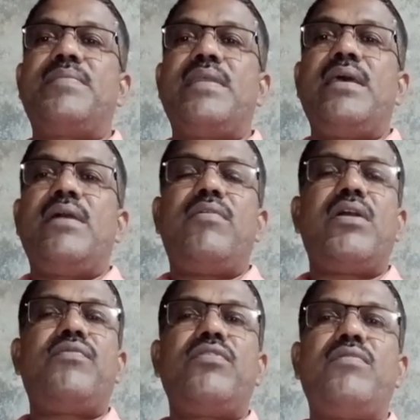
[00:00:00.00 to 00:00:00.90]
For
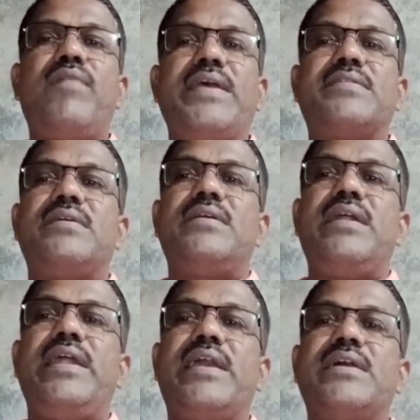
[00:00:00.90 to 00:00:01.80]
fruit flies, the
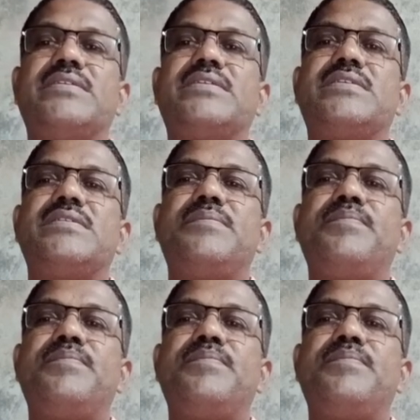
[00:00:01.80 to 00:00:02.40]
Decus